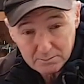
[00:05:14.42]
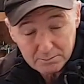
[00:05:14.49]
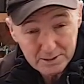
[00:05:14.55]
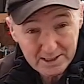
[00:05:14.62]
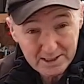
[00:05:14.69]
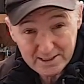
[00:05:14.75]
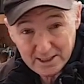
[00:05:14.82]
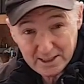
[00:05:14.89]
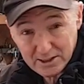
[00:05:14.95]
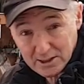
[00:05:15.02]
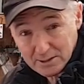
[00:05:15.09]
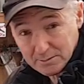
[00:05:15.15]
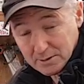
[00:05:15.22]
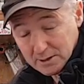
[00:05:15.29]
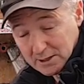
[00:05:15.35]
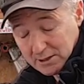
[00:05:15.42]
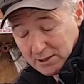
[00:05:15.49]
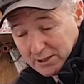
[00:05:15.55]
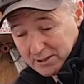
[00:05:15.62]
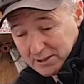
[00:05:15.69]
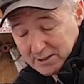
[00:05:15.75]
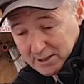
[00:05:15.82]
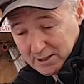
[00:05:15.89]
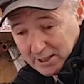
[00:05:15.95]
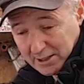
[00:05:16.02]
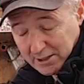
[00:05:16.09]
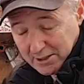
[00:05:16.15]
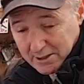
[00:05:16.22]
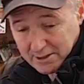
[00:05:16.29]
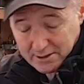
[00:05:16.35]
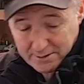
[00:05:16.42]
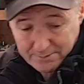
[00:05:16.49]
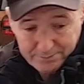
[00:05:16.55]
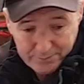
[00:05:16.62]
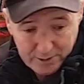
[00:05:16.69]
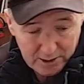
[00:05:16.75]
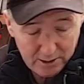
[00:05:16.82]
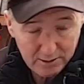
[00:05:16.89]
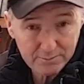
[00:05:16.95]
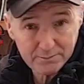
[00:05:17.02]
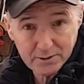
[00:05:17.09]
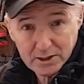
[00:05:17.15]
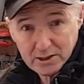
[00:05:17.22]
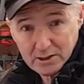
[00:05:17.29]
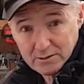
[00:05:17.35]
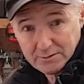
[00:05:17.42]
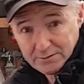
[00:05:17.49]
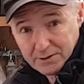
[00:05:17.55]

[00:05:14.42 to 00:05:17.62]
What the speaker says: But that said, you'd knock this together, you know, I don't know,